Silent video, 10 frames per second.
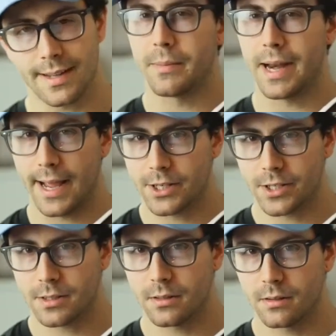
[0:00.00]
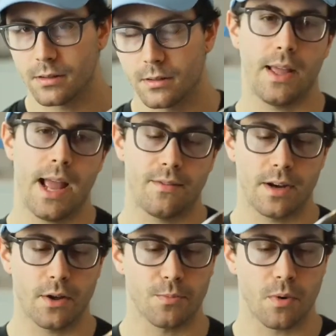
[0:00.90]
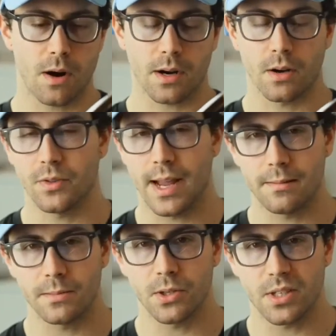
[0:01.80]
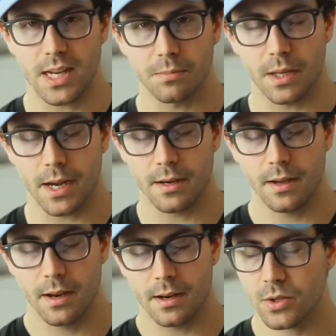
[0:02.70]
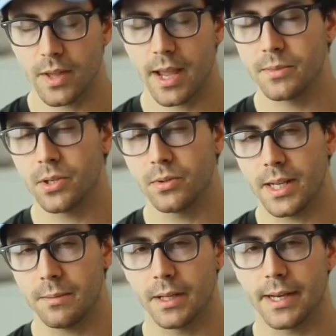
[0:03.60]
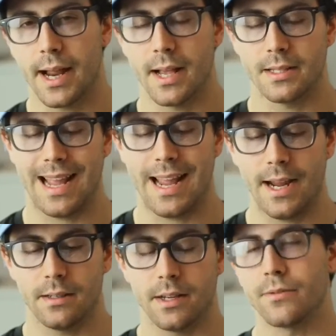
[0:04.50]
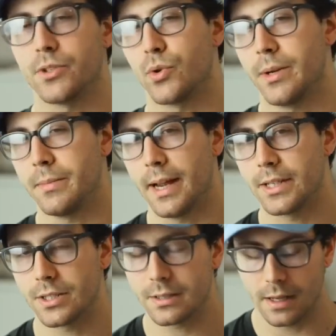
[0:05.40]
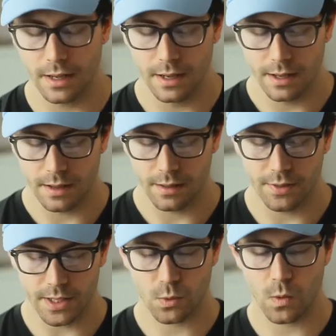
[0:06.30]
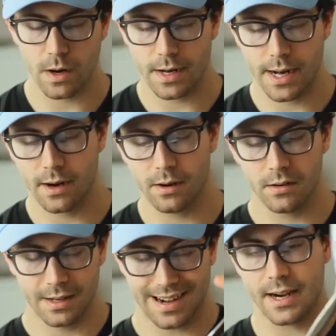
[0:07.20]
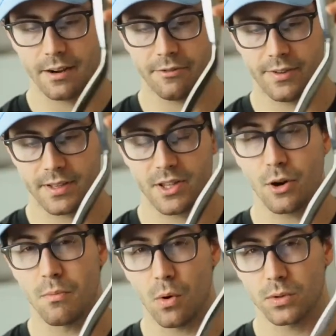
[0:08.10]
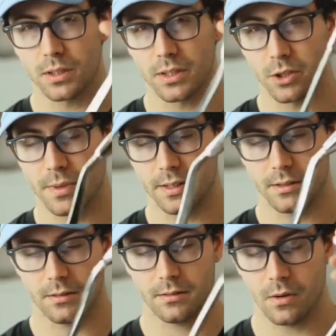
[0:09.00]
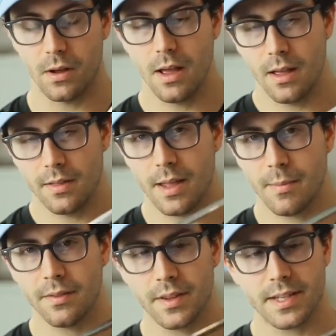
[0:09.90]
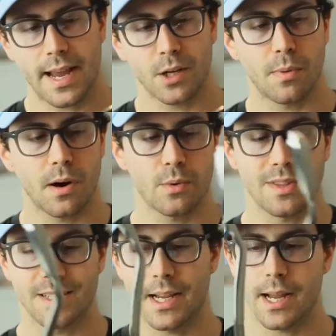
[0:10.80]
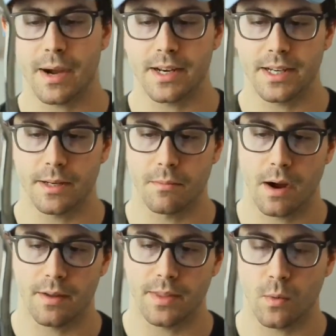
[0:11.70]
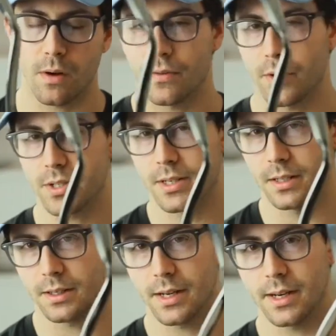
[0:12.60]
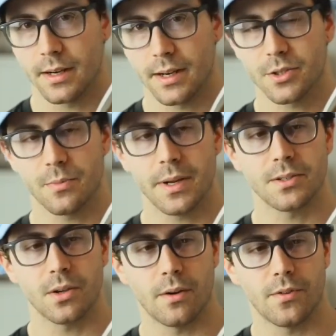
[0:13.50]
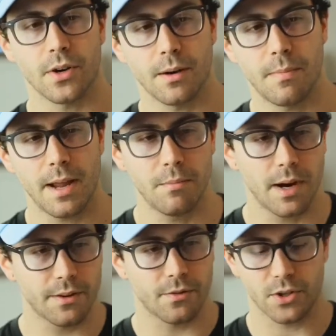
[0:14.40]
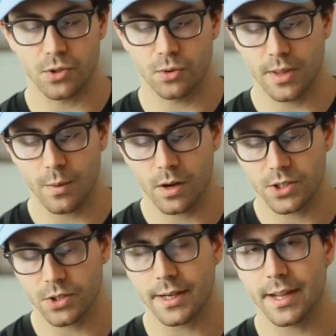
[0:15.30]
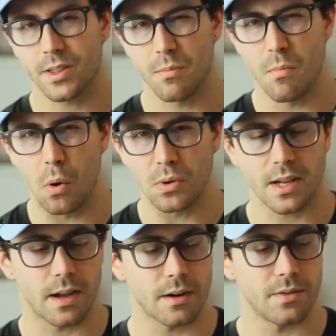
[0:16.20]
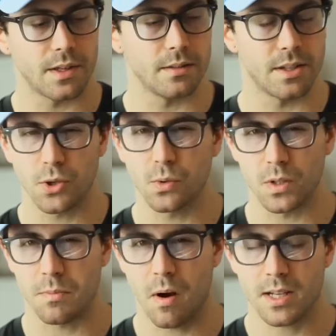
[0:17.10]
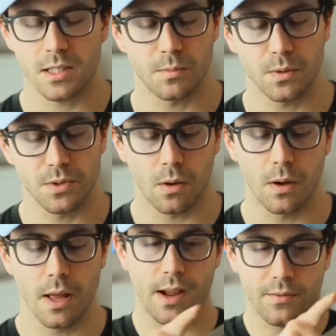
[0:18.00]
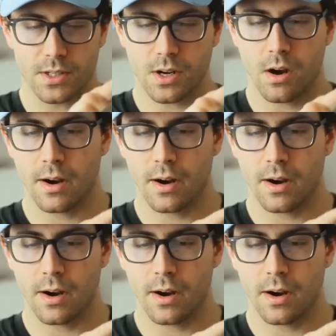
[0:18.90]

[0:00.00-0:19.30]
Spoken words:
treatment edges. They have another product called the M2T-Blade. So the M2T-Blade has 8 different treatment edges. This one here, it kind of fits their mold a little bit. So they made this handlebar with the same idea in mind. They want versatility in an instrument. So if you're going to pay money for a tool, they want you to get the most out of the tool as possible. So we have this